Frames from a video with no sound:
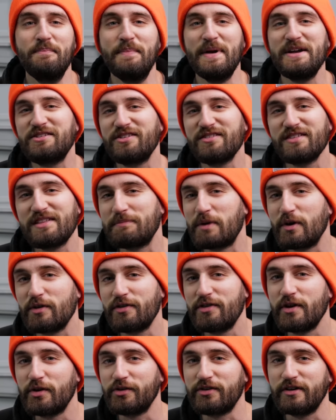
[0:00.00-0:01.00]
Make sure that
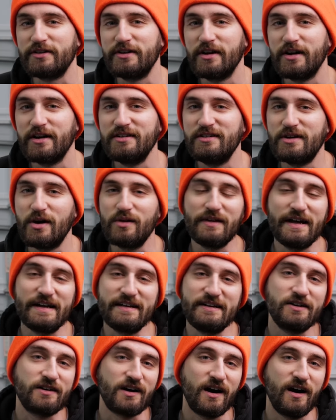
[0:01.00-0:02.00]
both of those are good. Don't
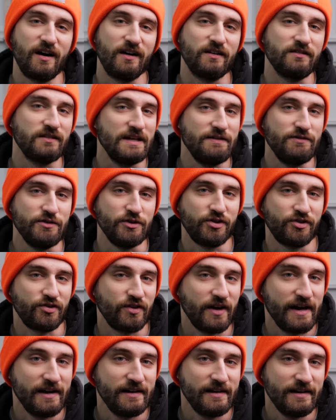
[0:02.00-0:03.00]
let your car leave you
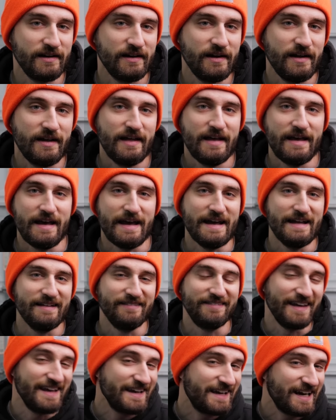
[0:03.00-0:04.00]
stranded.
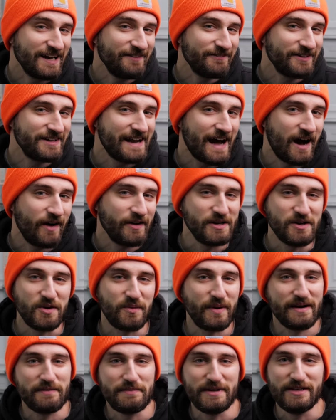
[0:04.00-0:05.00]
And take care of it now. You
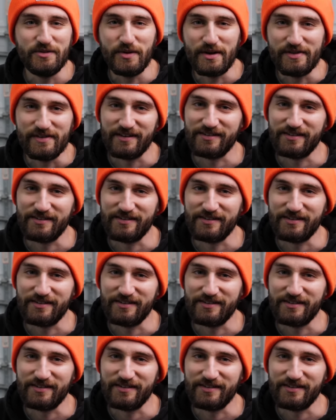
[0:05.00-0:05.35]
don't want to be doing